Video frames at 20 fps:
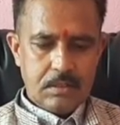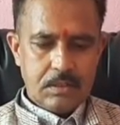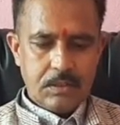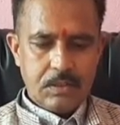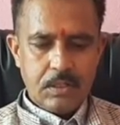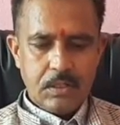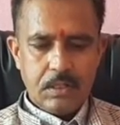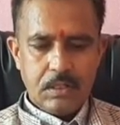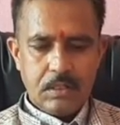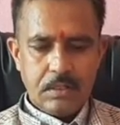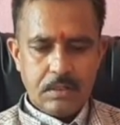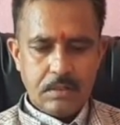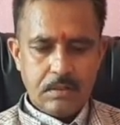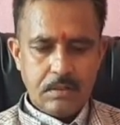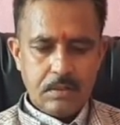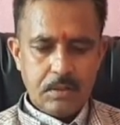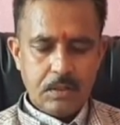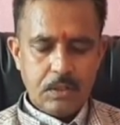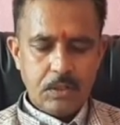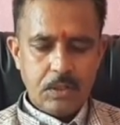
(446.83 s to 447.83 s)
the
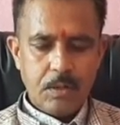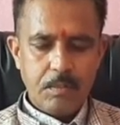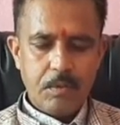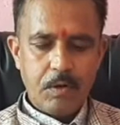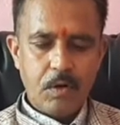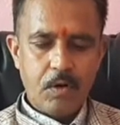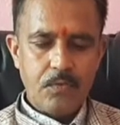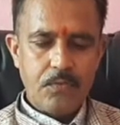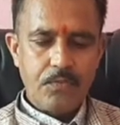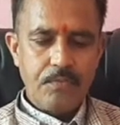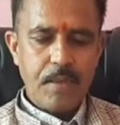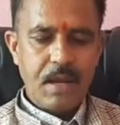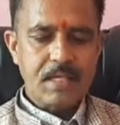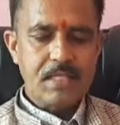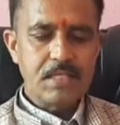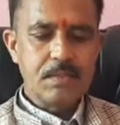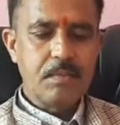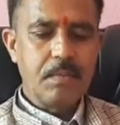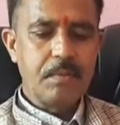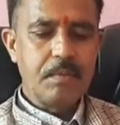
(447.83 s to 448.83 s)
number of
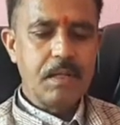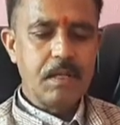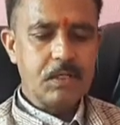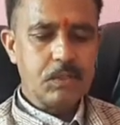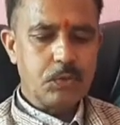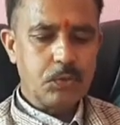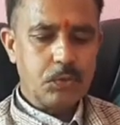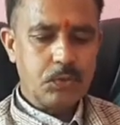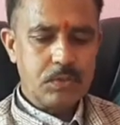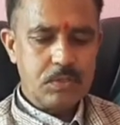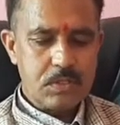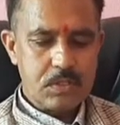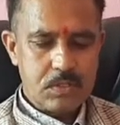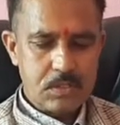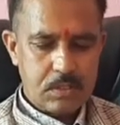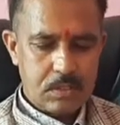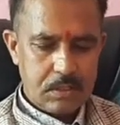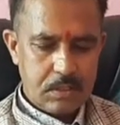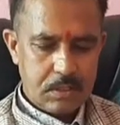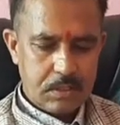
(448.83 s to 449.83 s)
maximum
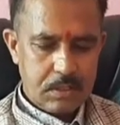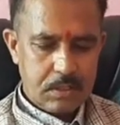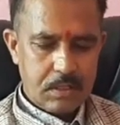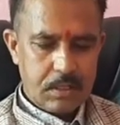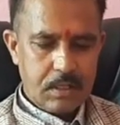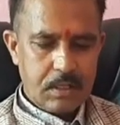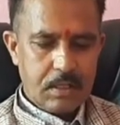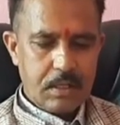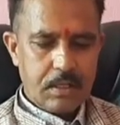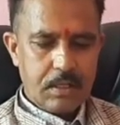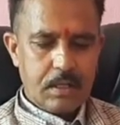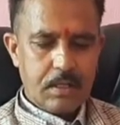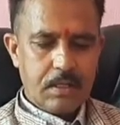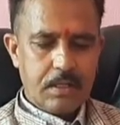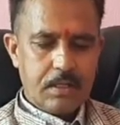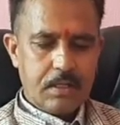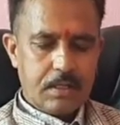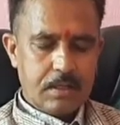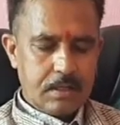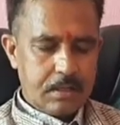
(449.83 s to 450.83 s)
electrons
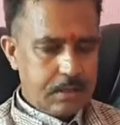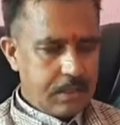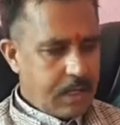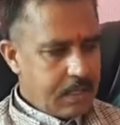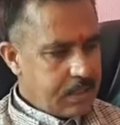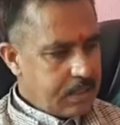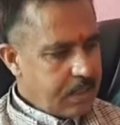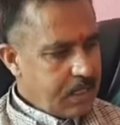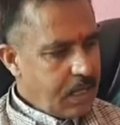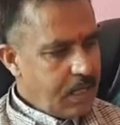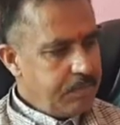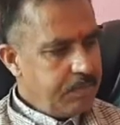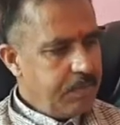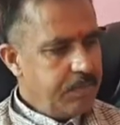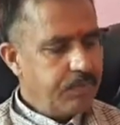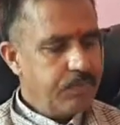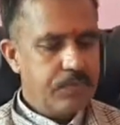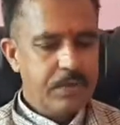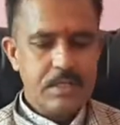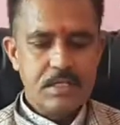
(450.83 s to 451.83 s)
that can
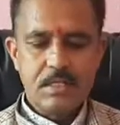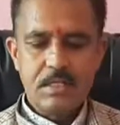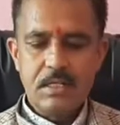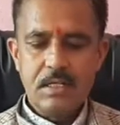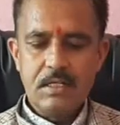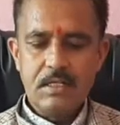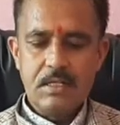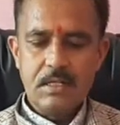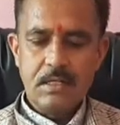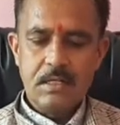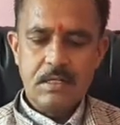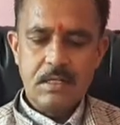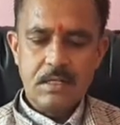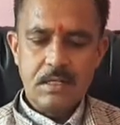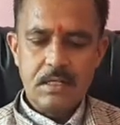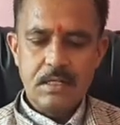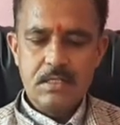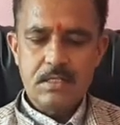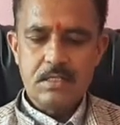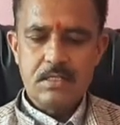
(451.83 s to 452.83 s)
be fitted in
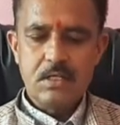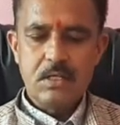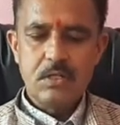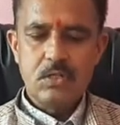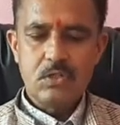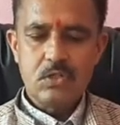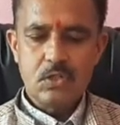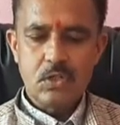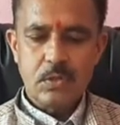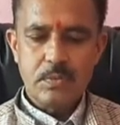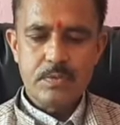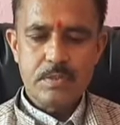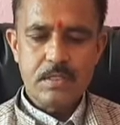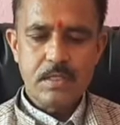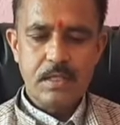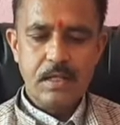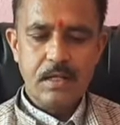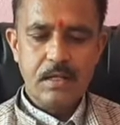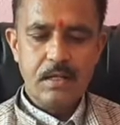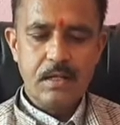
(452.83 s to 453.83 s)
each
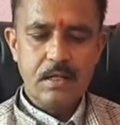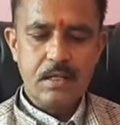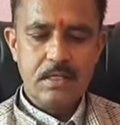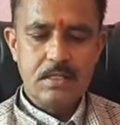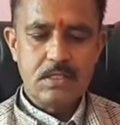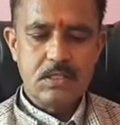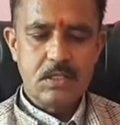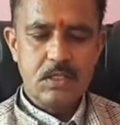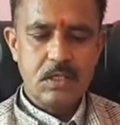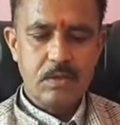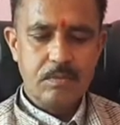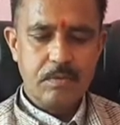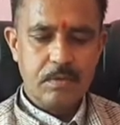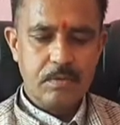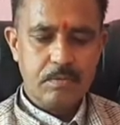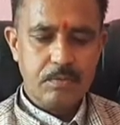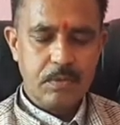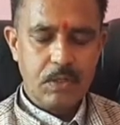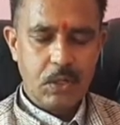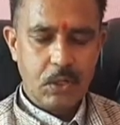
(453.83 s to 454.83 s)
subcell is
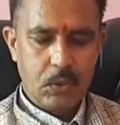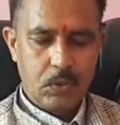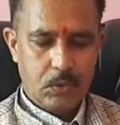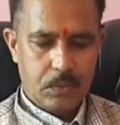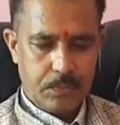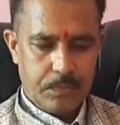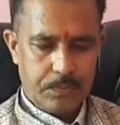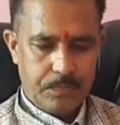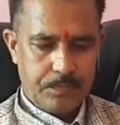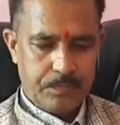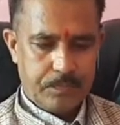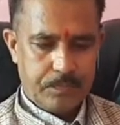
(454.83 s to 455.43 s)
given below.